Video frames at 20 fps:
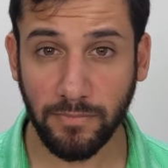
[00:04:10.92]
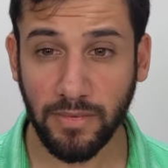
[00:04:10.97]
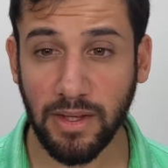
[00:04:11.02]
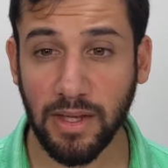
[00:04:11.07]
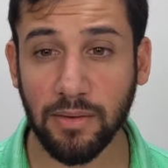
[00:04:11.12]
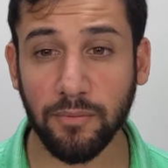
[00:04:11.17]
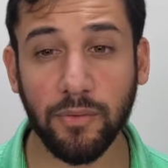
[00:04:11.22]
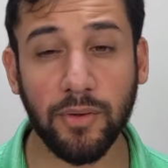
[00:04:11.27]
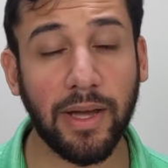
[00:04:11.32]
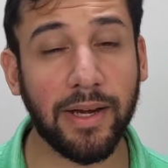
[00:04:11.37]

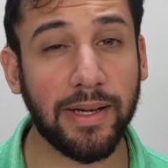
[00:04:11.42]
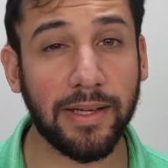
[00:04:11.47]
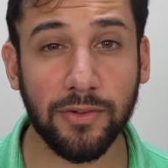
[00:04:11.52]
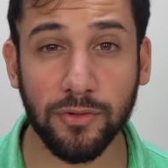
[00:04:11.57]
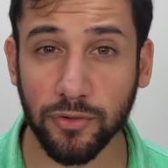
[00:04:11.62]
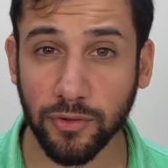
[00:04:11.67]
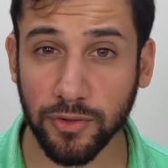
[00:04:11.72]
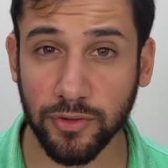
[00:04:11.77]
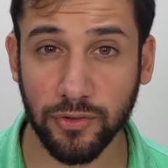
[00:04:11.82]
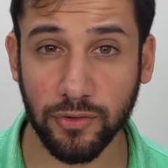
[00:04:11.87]
If you've got an
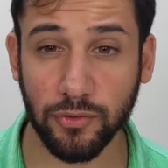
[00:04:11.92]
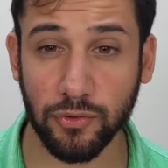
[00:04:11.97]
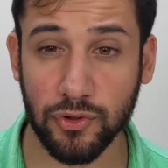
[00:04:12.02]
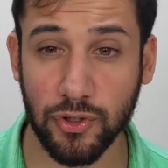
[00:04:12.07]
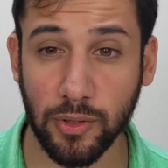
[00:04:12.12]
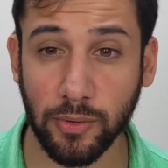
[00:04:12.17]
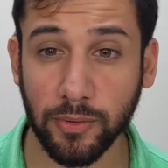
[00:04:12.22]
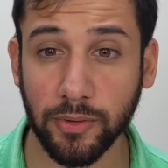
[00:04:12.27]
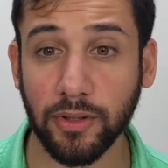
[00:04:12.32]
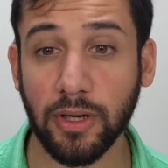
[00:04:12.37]
injury to your
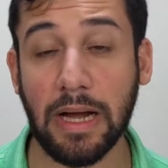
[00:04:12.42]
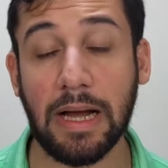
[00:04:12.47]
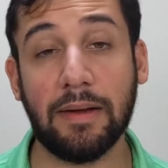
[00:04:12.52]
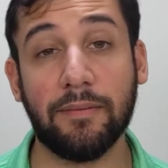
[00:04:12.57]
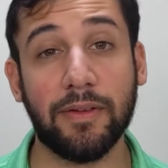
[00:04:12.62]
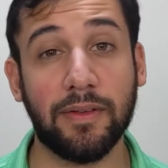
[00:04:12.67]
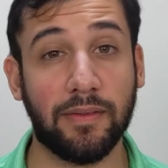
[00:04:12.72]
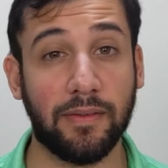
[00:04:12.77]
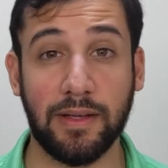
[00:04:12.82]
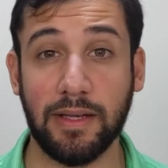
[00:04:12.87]
shoulder,
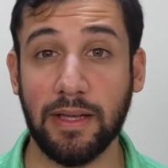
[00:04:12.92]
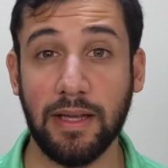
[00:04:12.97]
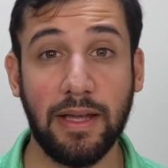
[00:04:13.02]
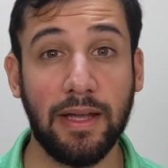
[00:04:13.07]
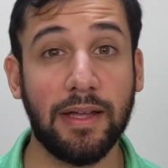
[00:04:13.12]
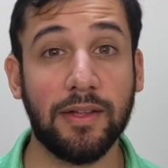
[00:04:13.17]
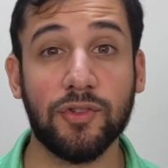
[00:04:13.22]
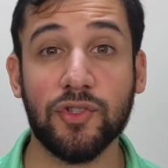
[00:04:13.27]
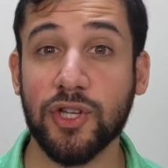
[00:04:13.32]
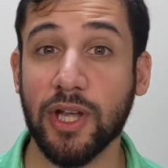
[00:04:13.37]
obviously
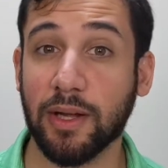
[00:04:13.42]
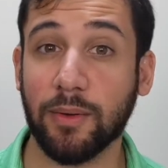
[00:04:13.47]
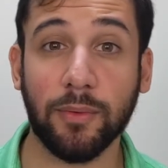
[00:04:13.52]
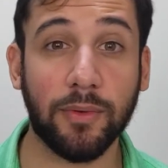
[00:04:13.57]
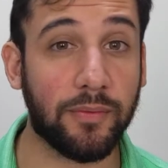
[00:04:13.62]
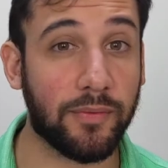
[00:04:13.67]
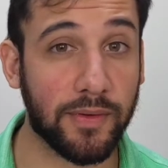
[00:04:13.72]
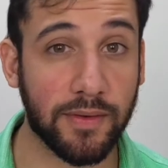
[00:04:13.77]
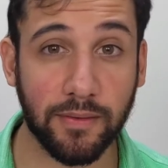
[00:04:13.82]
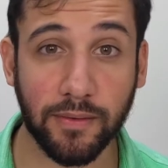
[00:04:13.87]
check
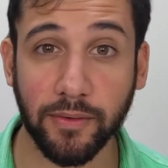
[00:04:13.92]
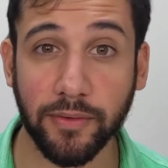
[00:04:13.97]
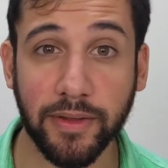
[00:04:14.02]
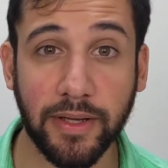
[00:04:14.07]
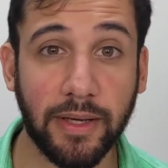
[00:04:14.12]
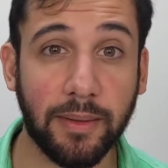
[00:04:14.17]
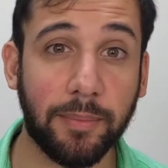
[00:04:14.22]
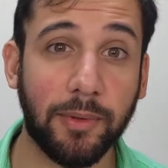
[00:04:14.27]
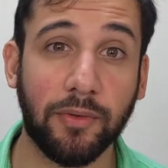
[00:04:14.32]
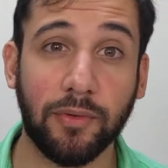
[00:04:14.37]
with a physical
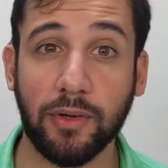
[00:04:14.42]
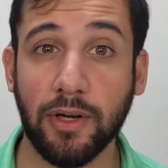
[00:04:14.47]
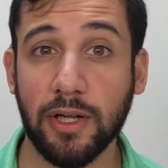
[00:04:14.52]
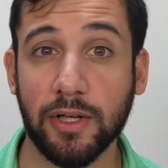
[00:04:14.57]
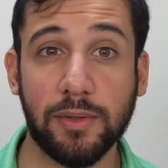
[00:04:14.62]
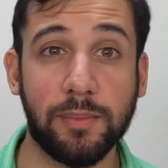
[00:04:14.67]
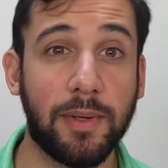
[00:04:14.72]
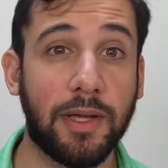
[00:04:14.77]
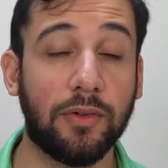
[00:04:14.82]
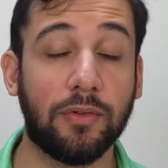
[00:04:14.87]
therapist or an
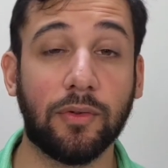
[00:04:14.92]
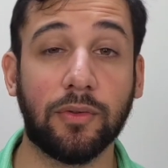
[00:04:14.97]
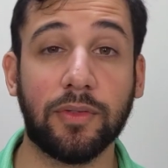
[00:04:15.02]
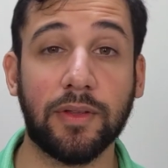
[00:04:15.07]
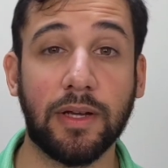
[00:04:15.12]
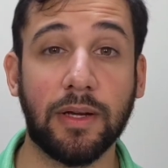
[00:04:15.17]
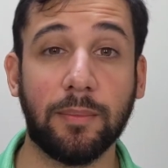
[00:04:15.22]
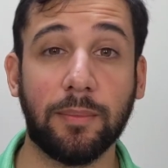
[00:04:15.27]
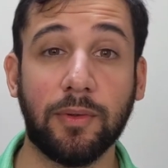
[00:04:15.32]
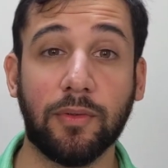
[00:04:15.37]
occupational
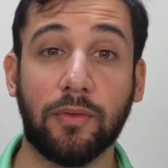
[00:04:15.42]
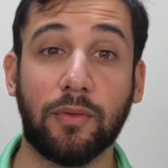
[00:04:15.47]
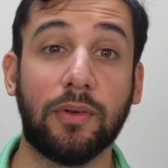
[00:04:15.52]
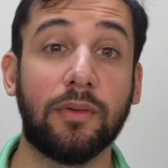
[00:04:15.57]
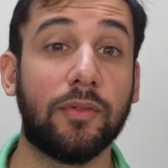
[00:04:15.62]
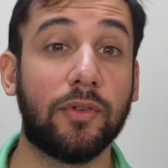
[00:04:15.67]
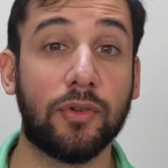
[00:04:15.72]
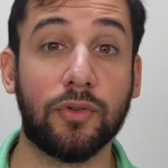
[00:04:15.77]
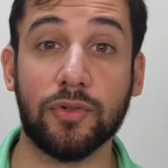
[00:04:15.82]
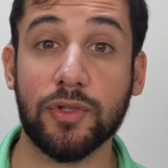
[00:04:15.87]
therapist or
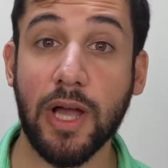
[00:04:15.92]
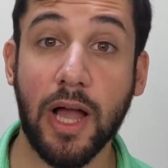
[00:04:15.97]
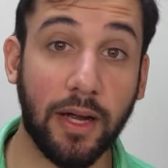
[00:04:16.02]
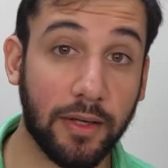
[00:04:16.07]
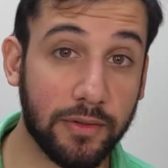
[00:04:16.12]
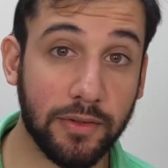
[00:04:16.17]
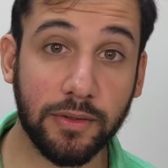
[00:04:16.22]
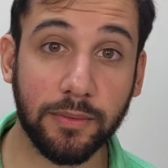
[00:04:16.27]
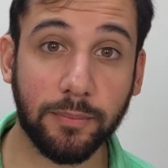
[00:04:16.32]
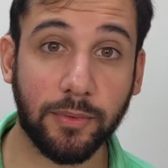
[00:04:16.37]
even your
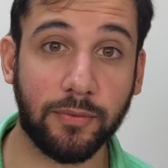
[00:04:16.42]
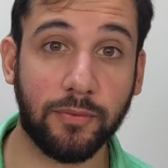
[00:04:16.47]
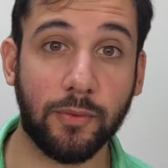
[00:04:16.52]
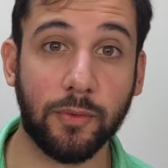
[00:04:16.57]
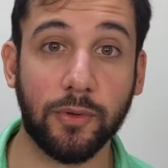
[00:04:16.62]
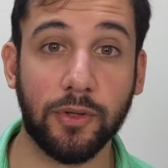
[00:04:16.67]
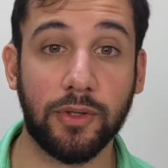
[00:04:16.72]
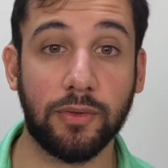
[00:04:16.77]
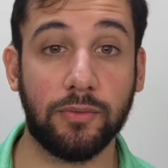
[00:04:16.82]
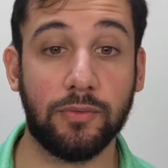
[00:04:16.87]
doctor
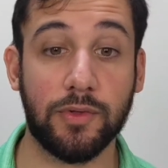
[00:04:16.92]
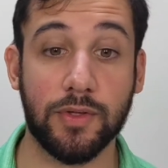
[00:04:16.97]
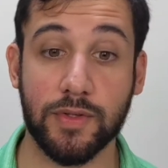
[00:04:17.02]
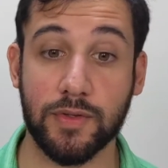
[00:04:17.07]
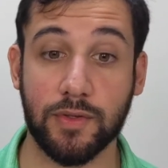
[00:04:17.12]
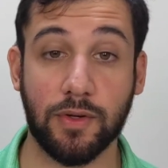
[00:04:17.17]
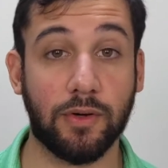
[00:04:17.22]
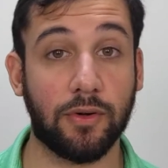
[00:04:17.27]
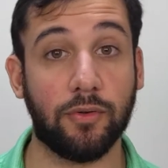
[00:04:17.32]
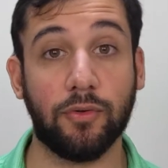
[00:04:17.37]
before you just
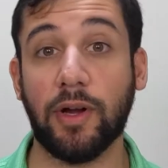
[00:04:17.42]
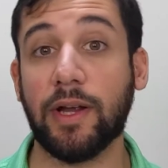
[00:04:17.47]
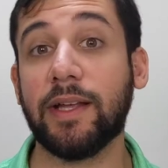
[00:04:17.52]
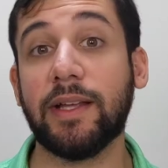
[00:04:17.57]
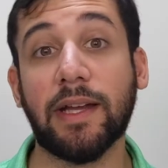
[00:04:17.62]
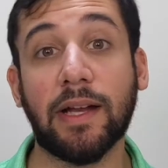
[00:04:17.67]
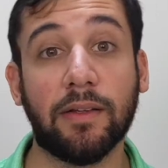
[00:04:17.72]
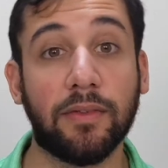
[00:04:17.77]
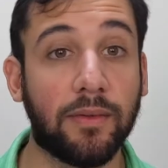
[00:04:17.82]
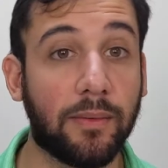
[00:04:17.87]
start
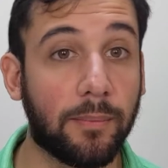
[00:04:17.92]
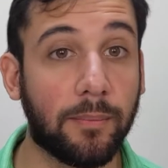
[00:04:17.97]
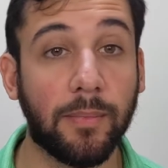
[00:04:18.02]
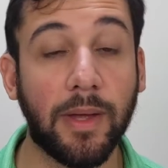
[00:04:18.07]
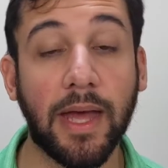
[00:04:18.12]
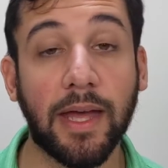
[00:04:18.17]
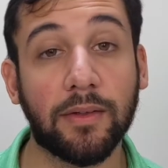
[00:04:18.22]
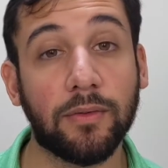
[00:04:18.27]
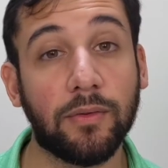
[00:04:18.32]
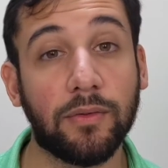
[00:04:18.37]
cranking out some
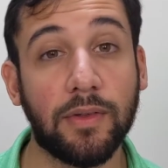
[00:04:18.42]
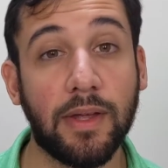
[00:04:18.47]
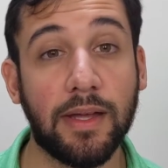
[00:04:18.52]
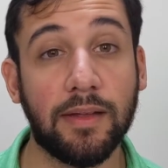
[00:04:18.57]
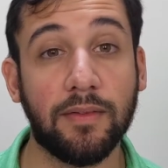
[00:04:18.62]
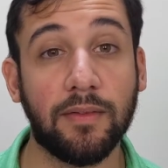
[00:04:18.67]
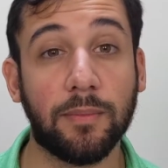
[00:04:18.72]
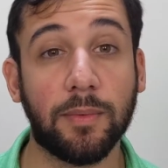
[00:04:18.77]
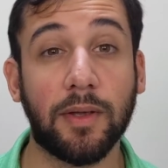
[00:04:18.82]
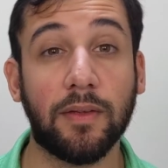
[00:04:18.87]

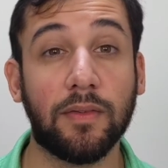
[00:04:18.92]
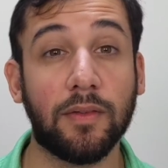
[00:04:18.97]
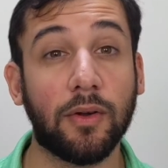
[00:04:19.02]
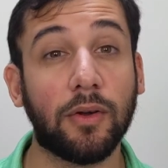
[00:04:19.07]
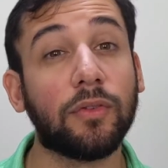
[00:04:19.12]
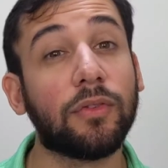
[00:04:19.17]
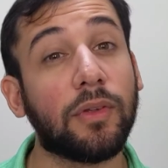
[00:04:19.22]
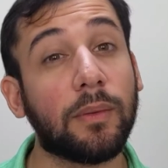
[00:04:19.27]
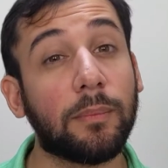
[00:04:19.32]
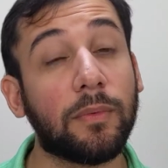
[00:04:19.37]
exercises, because there
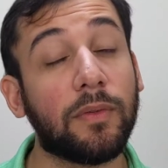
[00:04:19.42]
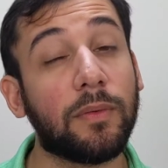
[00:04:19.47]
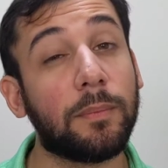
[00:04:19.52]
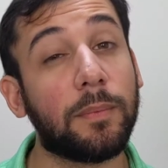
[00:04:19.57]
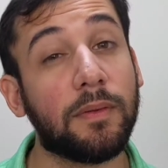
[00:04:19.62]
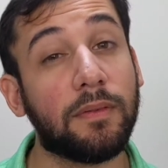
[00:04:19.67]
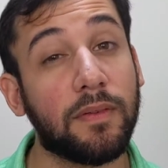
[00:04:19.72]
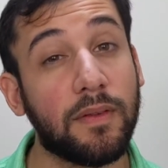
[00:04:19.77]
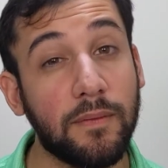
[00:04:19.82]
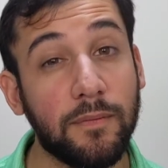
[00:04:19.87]
are some
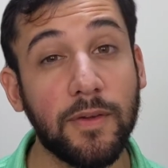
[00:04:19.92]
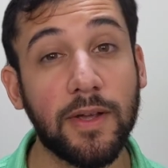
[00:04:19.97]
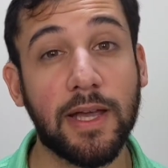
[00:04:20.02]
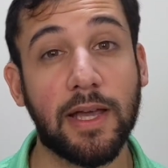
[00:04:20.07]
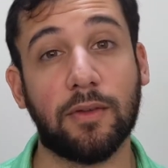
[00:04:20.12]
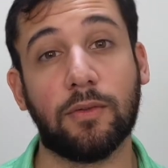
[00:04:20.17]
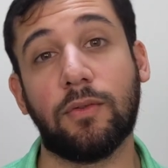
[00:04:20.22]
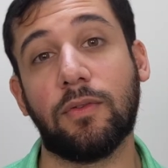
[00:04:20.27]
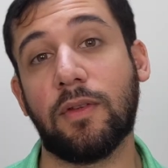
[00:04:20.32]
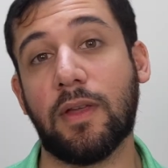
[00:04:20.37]
specific
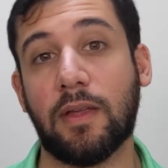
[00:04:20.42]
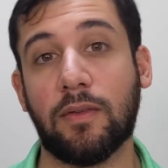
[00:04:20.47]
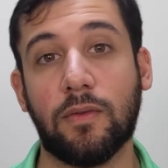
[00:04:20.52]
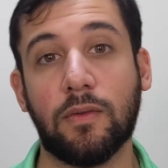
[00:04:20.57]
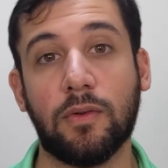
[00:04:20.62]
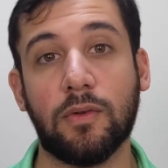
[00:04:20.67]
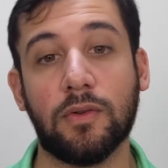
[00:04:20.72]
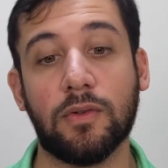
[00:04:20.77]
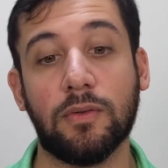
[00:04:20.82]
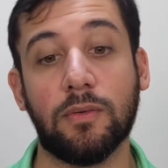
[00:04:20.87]
exercises
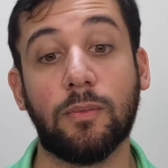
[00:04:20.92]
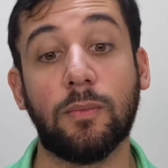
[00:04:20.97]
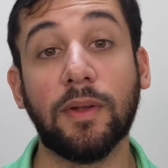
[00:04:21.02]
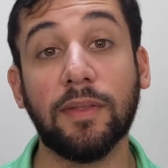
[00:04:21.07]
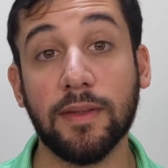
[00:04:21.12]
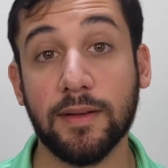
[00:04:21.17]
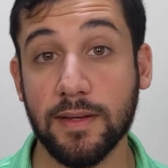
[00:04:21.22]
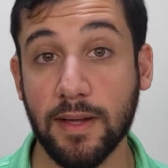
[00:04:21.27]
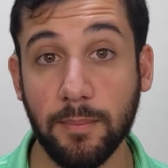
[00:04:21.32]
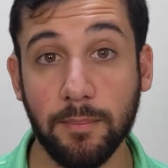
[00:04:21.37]
you can do
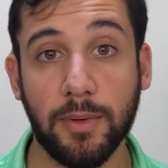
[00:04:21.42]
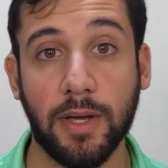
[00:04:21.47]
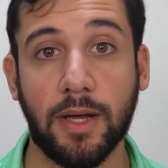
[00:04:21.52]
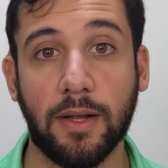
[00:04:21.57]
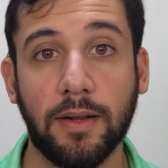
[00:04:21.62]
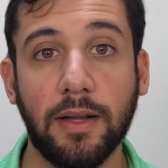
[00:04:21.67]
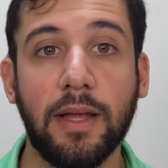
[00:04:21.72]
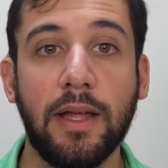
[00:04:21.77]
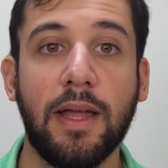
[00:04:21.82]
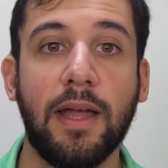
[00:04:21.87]
with a
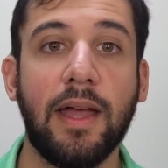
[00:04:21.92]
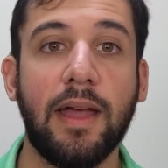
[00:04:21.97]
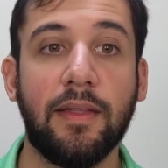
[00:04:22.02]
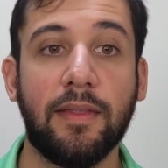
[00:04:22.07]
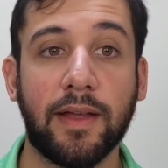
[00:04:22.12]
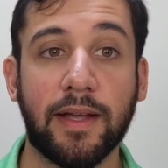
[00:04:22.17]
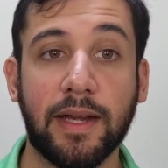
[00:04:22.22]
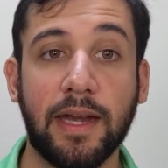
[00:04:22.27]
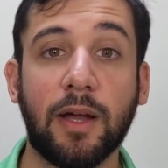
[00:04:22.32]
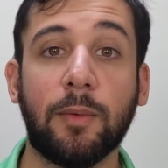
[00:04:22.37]
dumbbell
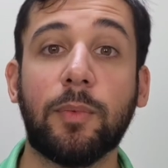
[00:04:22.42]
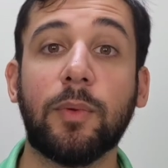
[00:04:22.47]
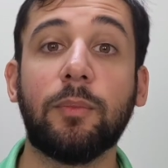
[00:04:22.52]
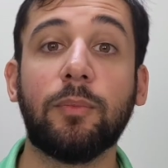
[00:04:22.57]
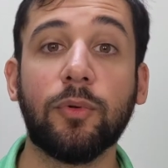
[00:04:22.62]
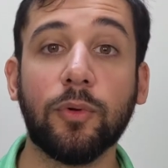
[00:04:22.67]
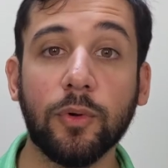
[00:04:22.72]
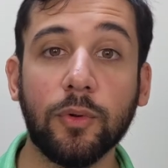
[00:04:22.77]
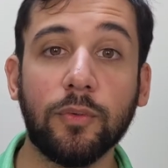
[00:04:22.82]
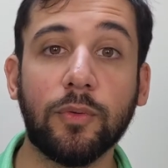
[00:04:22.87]
that can help
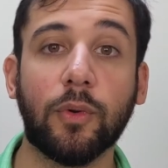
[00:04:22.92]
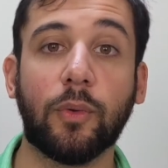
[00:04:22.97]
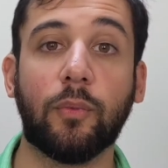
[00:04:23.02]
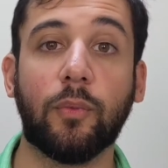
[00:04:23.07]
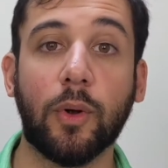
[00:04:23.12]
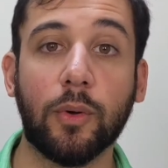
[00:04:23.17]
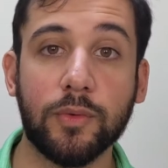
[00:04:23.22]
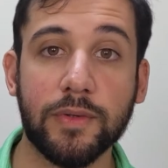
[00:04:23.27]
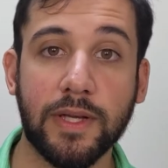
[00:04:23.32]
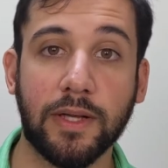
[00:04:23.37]
improve your
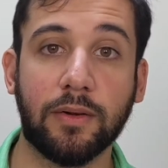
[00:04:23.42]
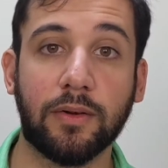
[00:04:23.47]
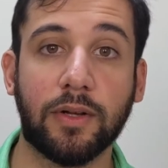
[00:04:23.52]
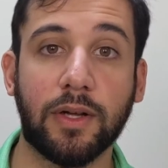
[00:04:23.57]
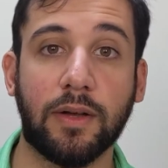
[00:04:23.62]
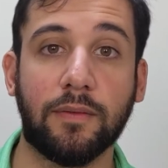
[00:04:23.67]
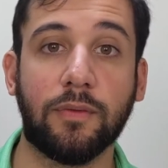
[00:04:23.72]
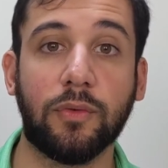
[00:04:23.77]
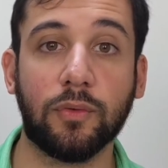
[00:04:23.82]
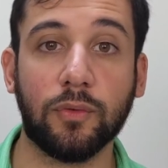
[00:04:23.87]
rotator
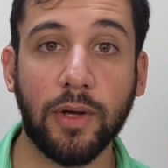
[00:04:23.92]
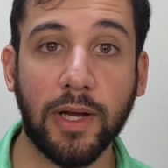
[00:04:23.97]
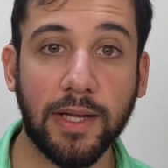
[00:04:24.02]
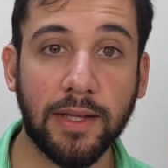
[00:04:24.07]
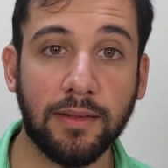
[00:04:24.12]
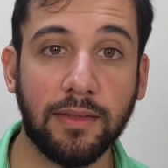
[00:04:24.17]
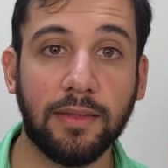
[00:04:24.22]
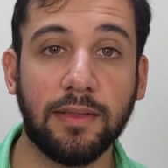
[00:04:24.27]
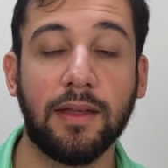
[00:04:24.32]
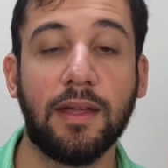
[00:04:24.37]
cuff
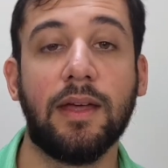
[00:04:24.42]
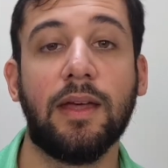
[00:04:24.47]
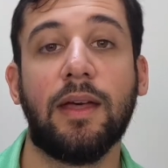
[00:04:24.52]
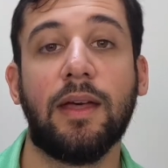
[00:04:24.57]
strength,